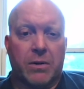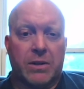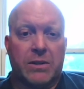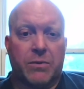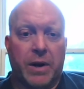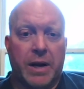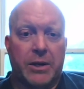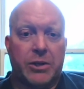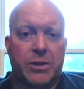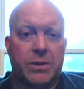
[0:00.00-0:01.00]
he was a
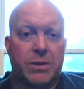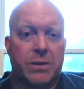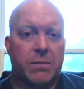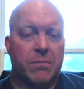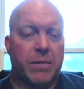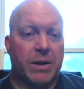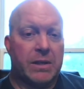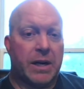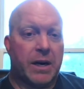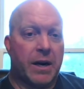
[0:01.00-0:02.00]
colonel in the
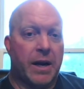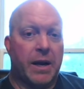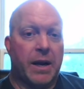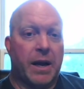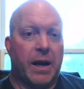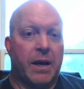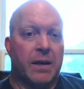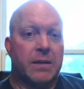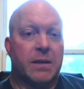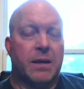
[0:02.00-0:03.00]
Swedish
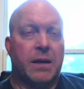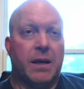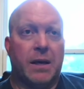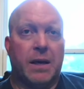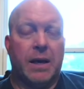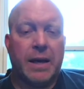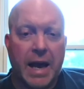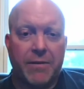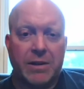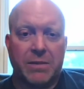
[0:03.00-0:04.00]
military, and
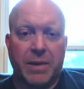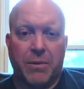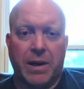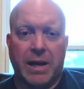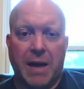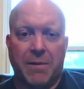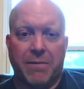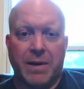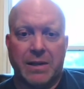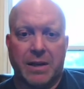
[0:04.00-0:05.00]
he he gave
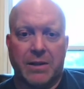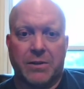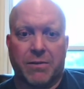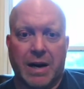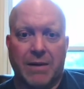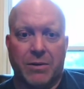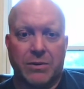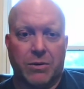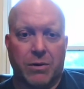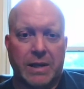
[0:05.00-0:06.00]
it to me when he came and
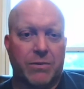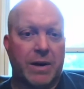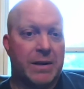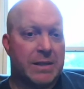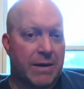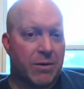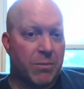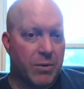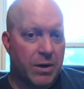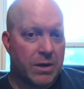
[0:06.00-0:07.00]
visited the survival school.
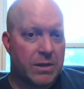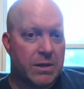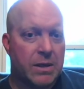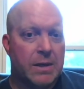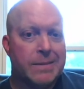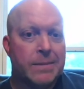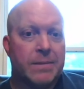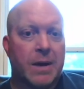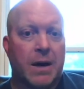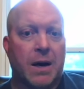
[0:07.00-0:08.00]
He's written several
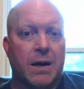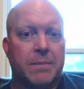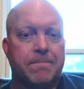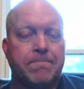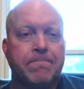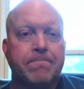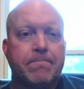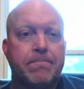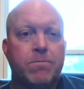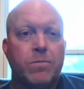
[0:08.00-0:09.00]
books.
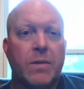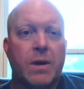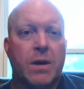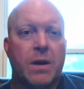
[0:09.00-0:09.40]
Um,